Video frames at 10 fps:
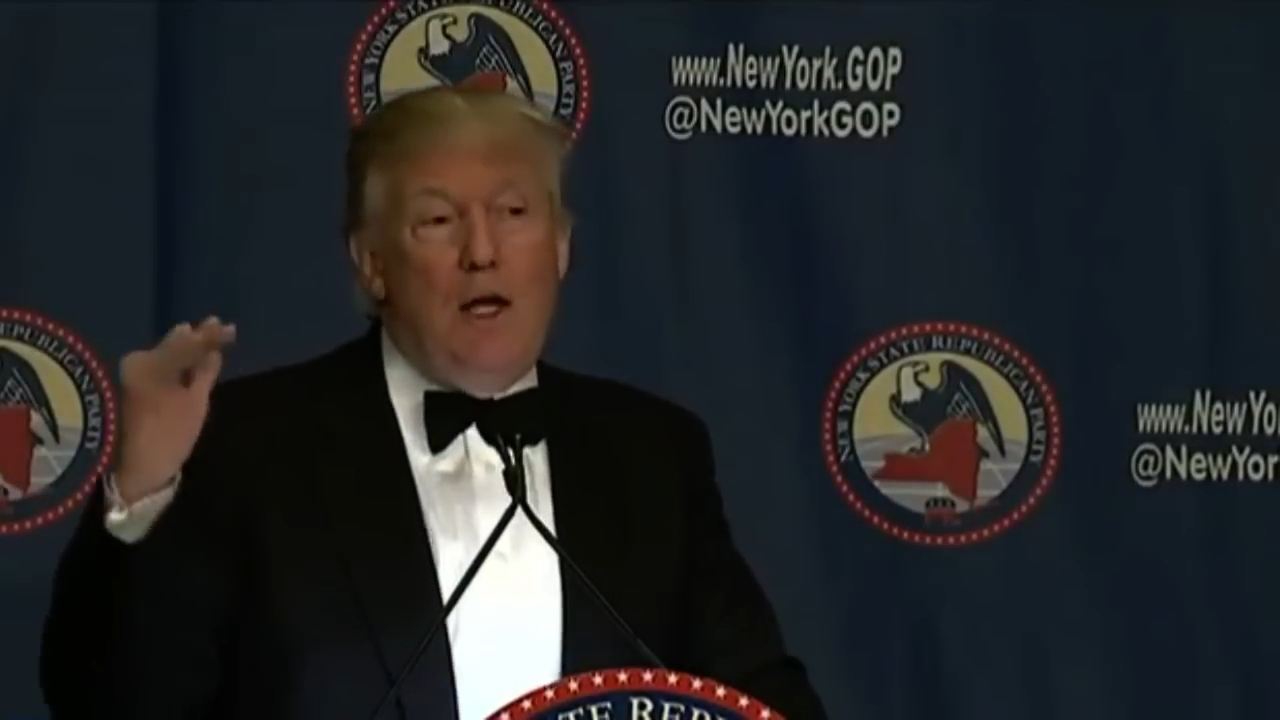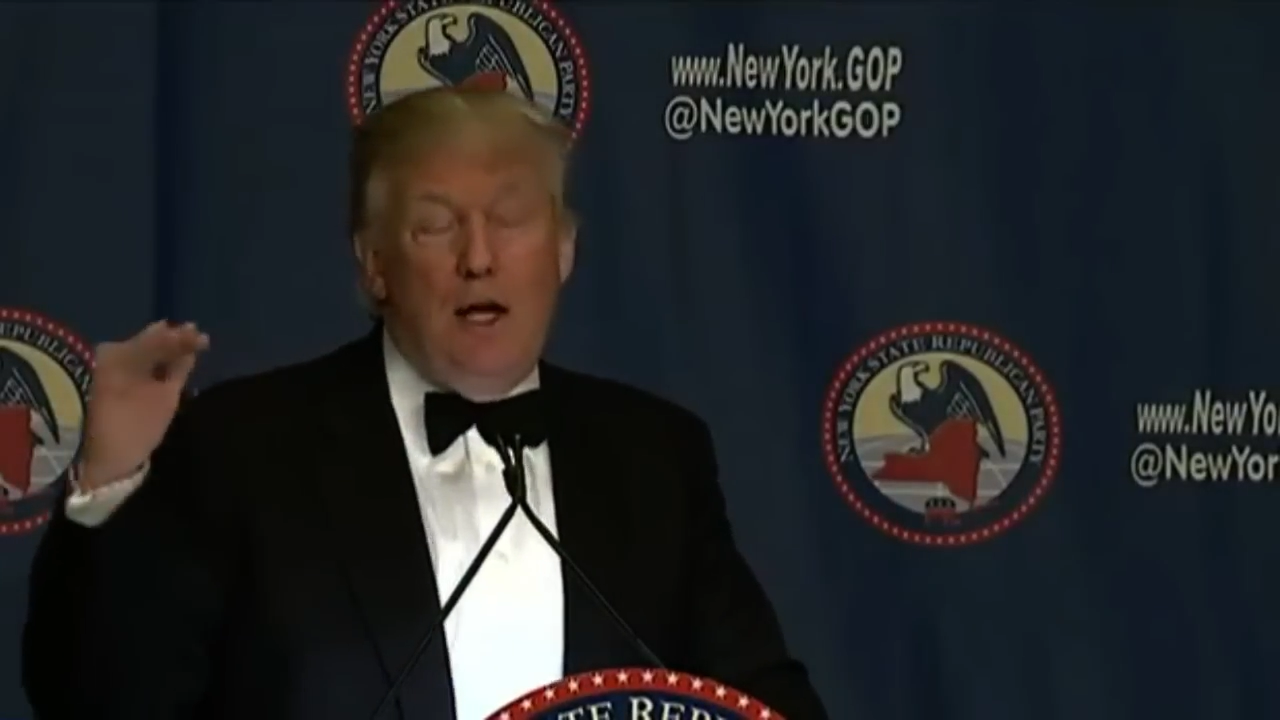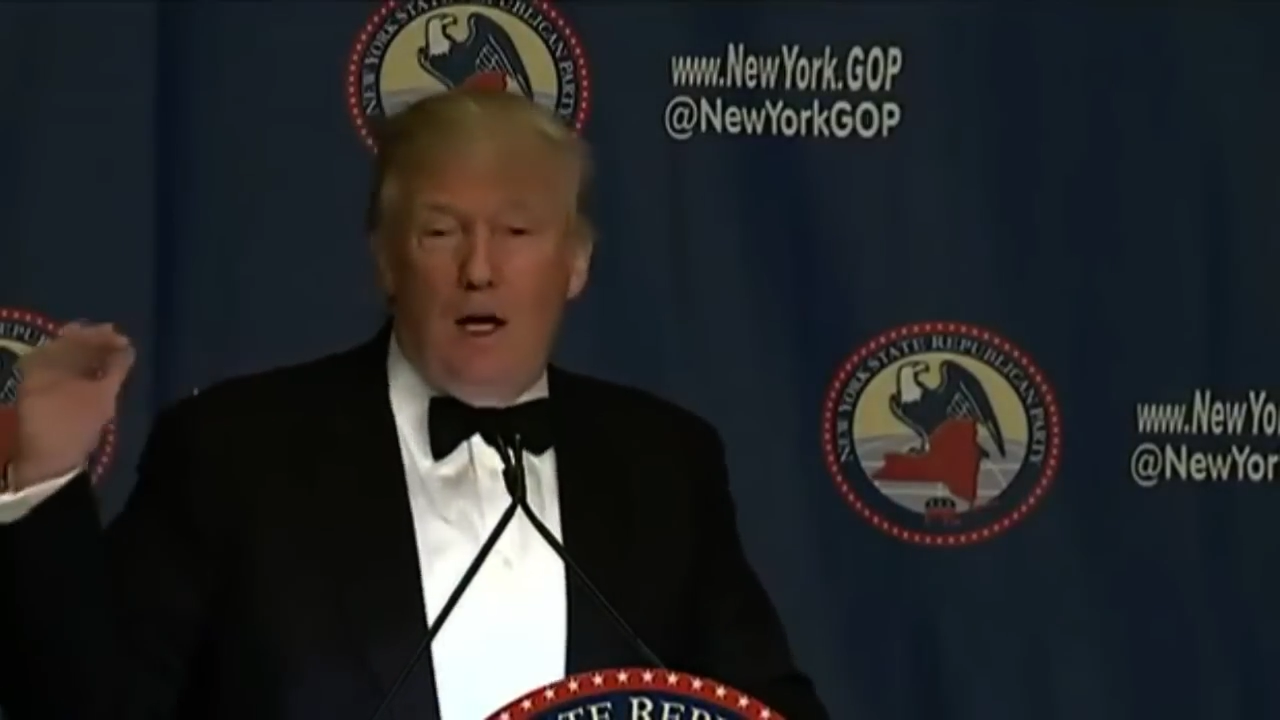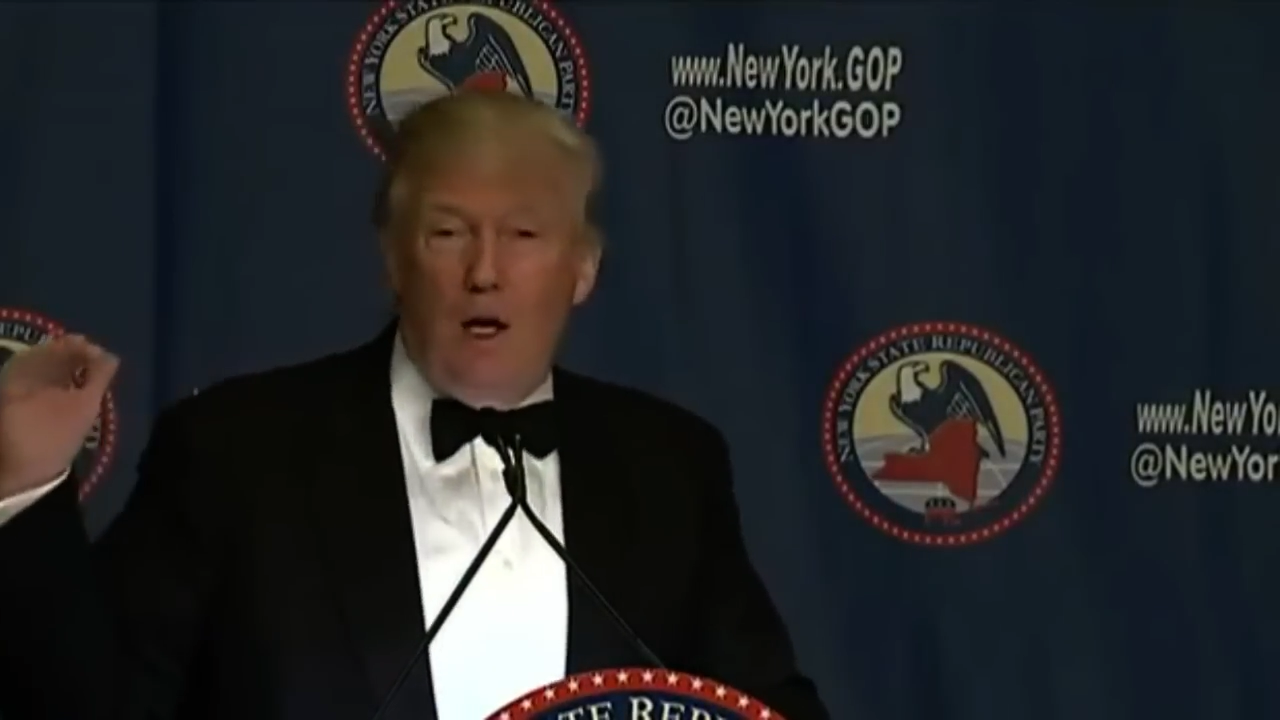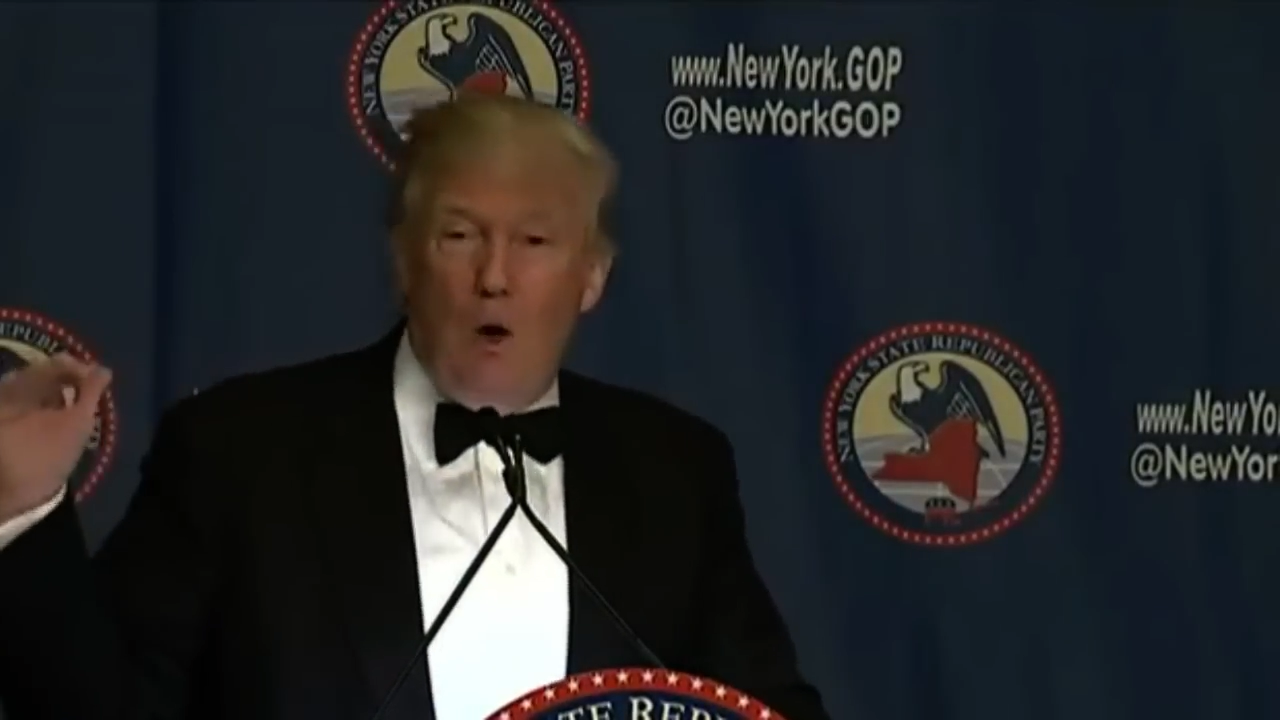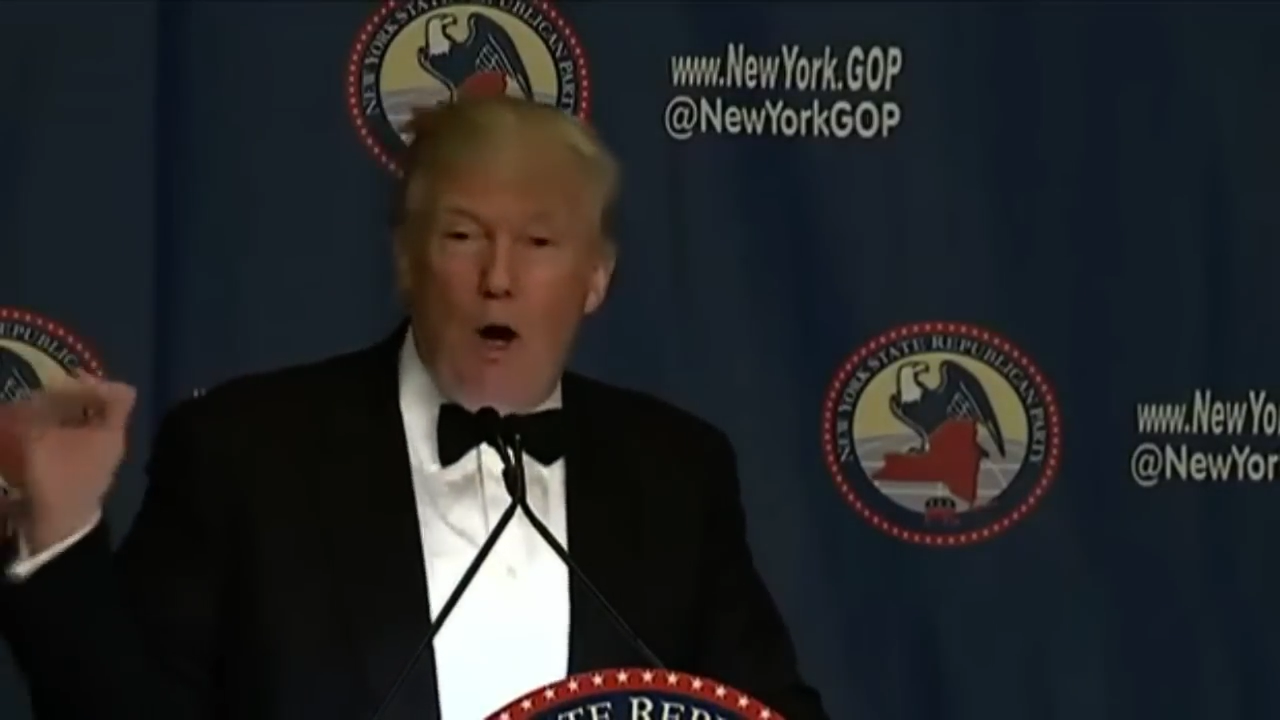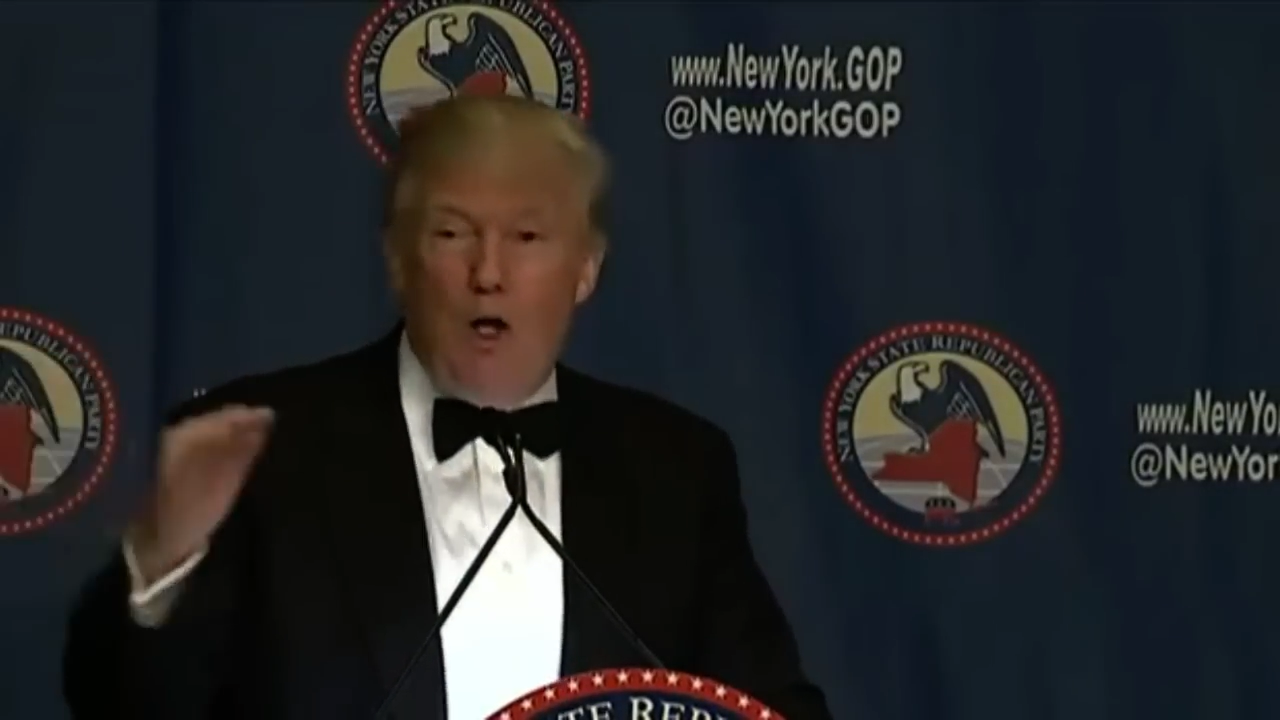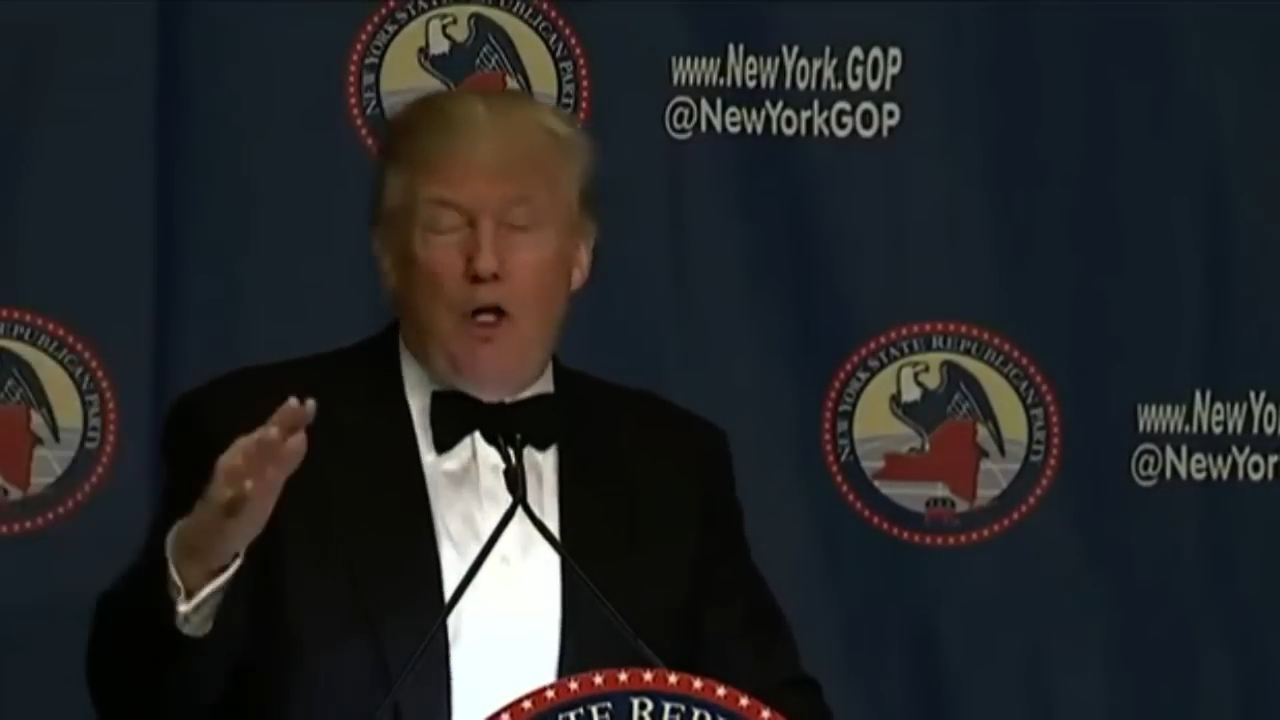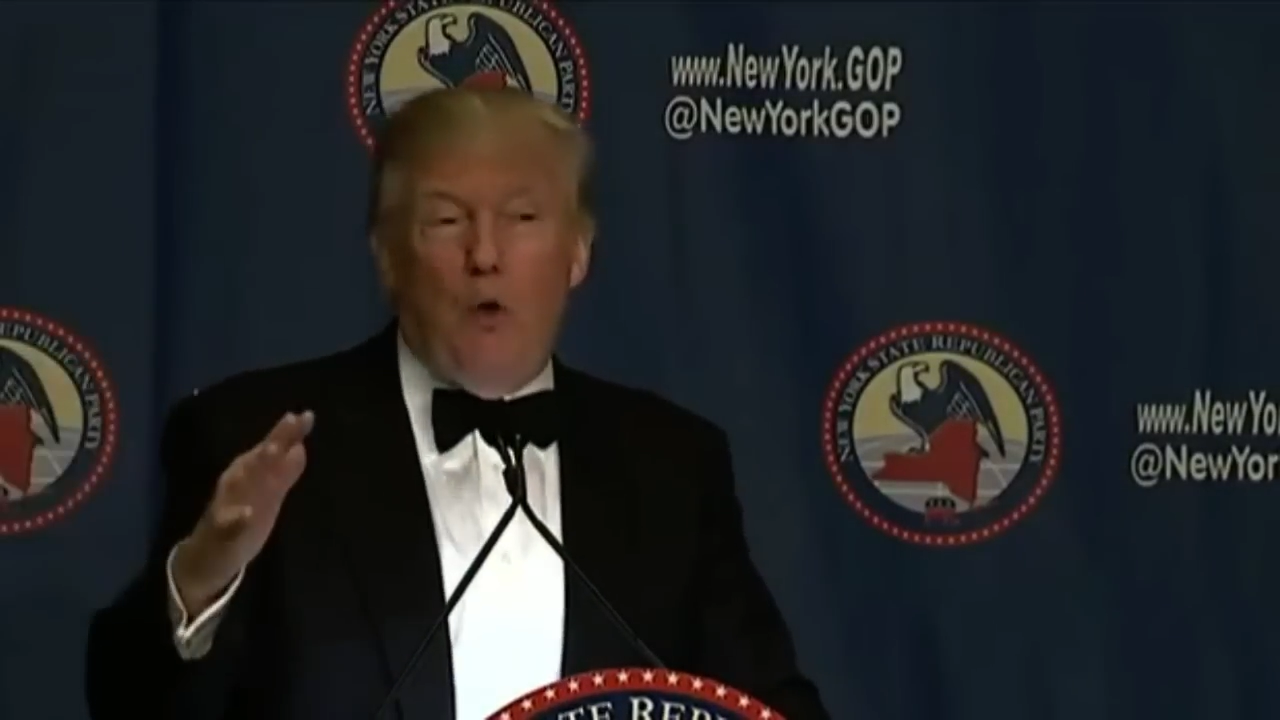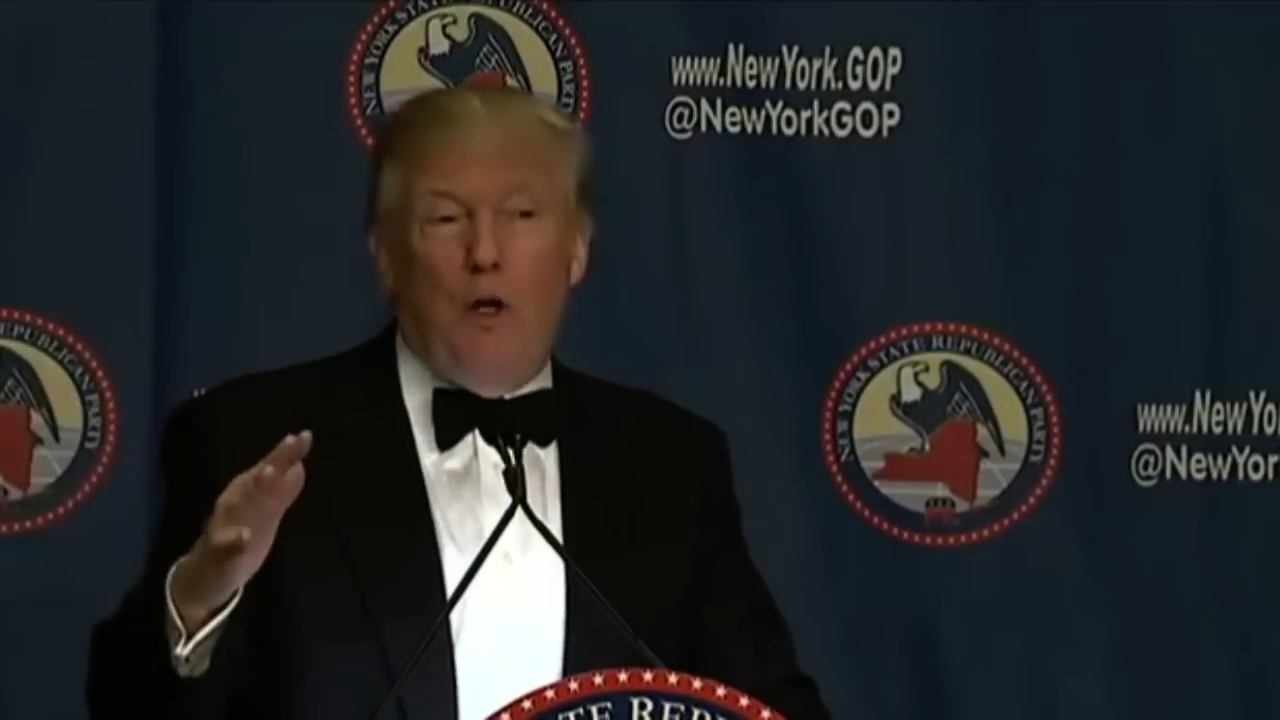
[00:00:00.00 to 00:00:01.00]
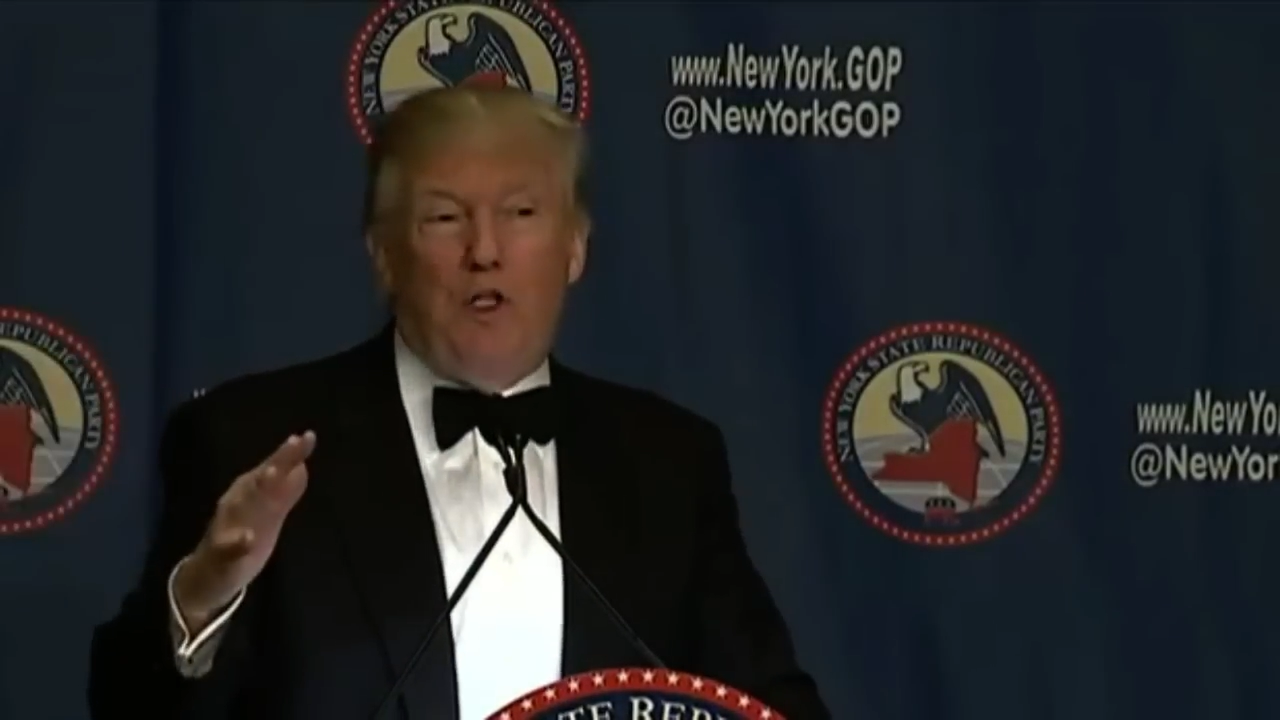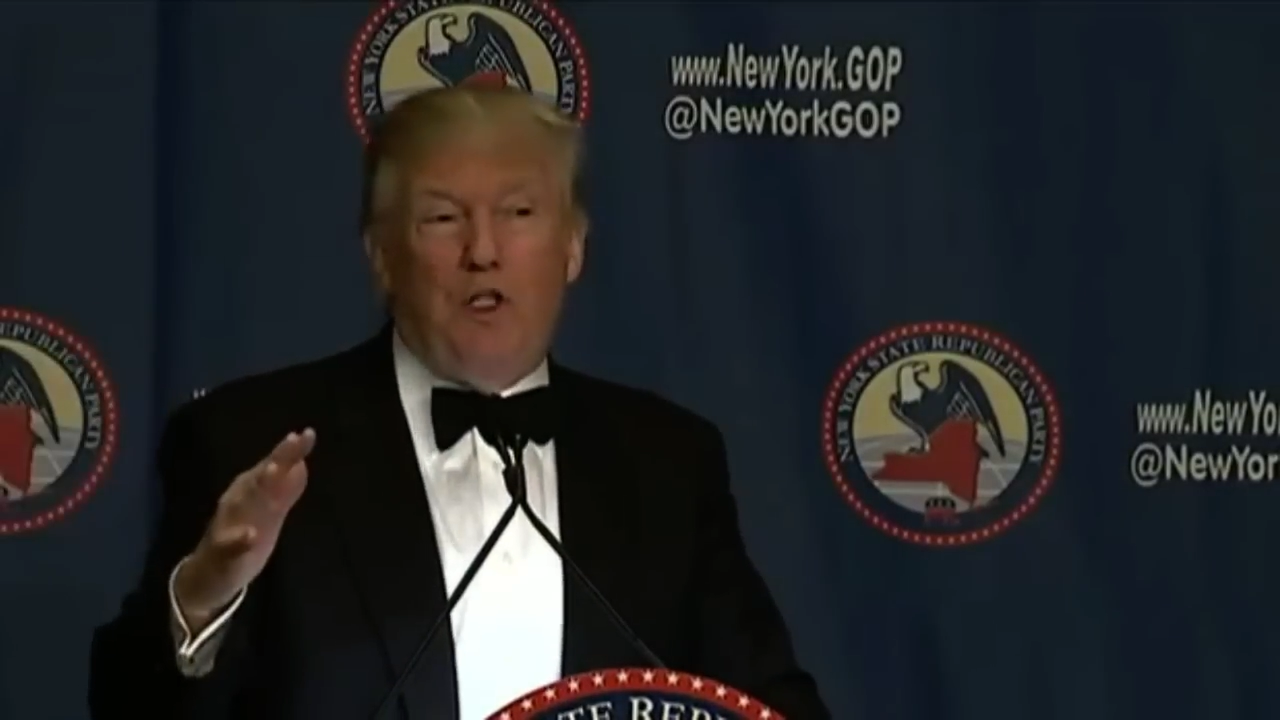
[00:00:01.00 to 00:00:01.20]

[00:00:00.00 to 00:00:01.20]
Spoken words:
and you had to go under the